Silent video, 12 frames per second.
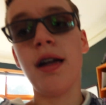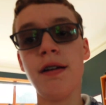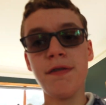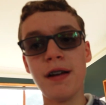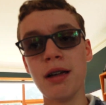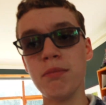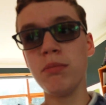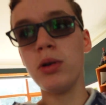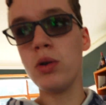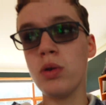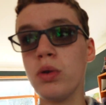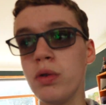if I
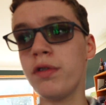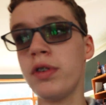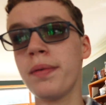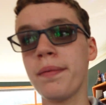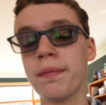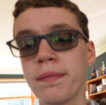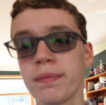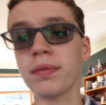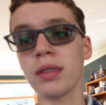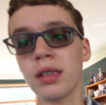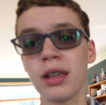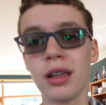move
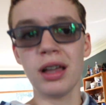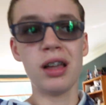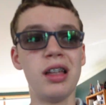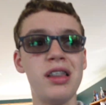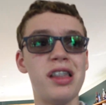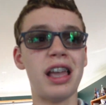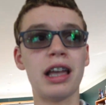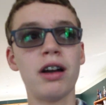like